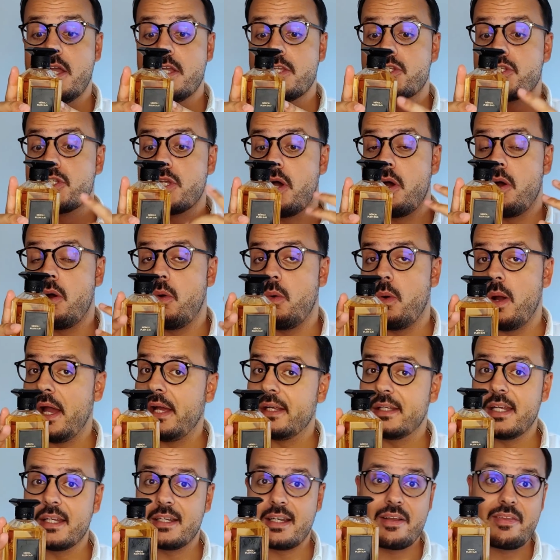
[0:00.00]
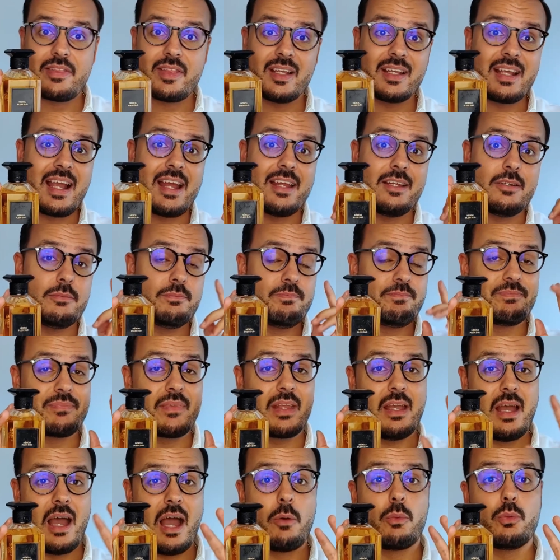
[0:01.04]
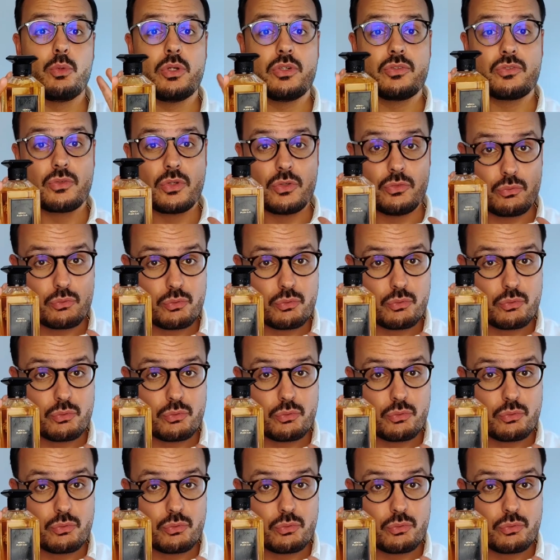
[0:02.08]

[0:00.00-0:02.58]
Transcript: So again, I think I would